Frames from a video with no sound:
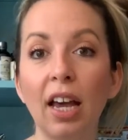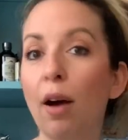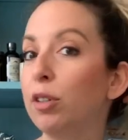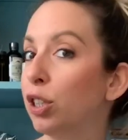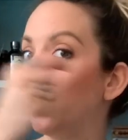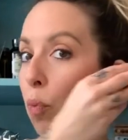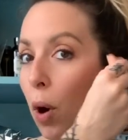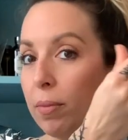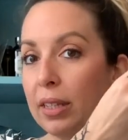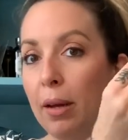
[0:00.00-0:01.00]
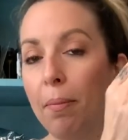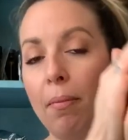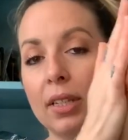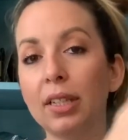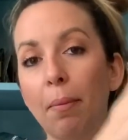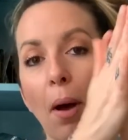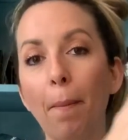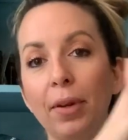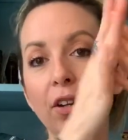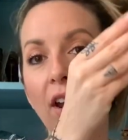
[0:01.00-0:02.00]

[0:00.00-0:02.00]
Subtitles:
I would just warm some up in your